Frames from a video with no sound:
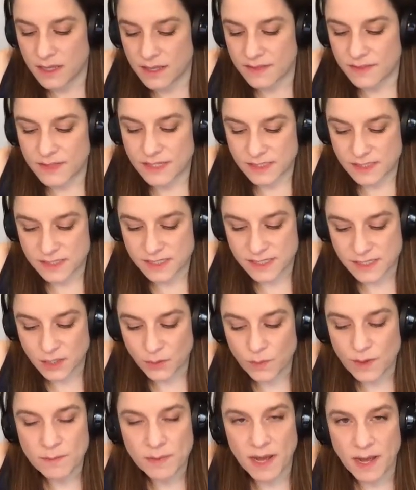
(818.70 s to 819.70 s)
This is still
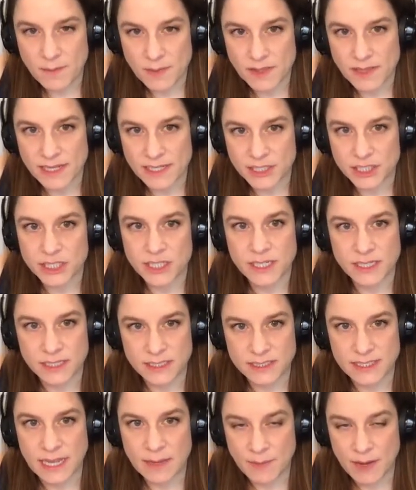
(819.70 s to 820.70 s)
one population in the
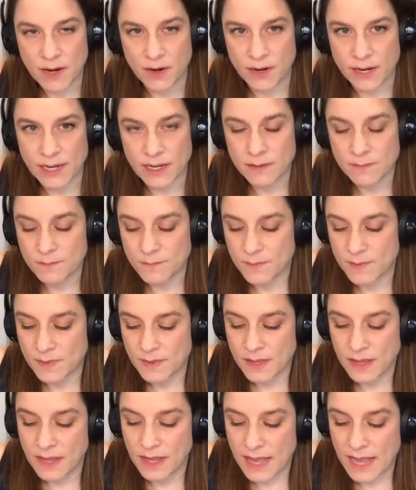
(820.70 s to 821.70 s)
same area,
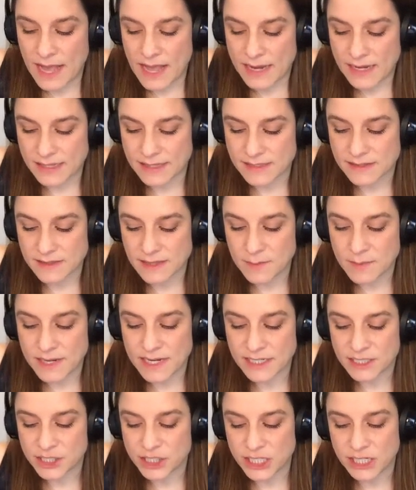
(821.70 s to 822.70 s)
and it's
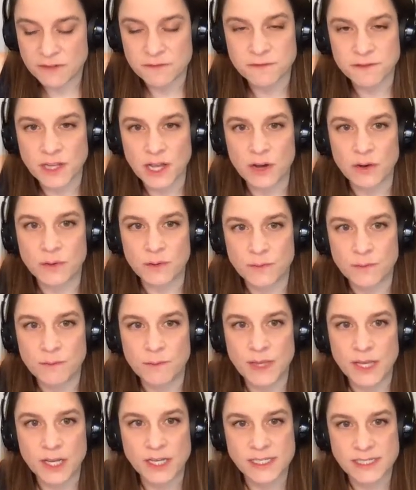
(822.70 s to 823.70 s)
limiting gene flow
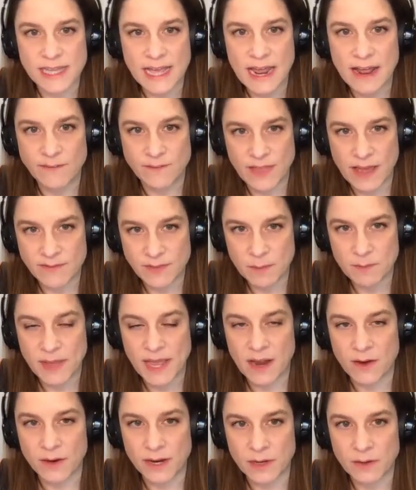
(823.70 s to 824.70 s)
because they have had that
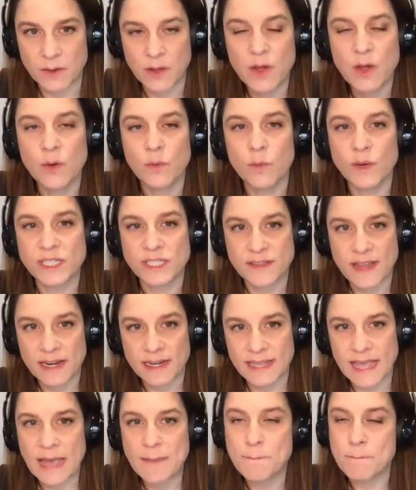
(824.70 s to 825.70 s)
pairing, which then
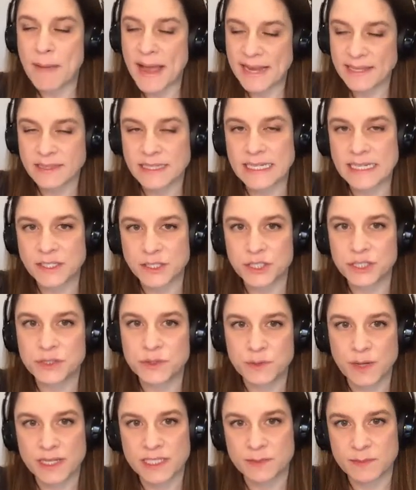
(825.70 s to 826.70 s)
might lead
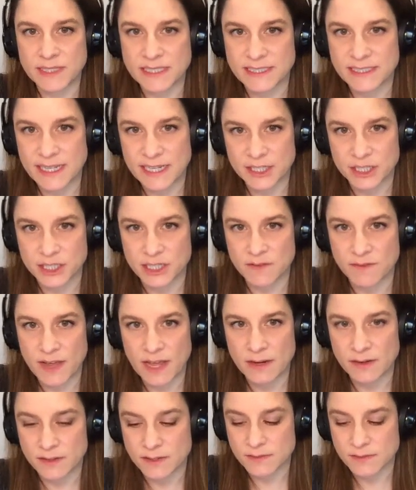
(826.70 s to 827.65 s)
to a speciation event.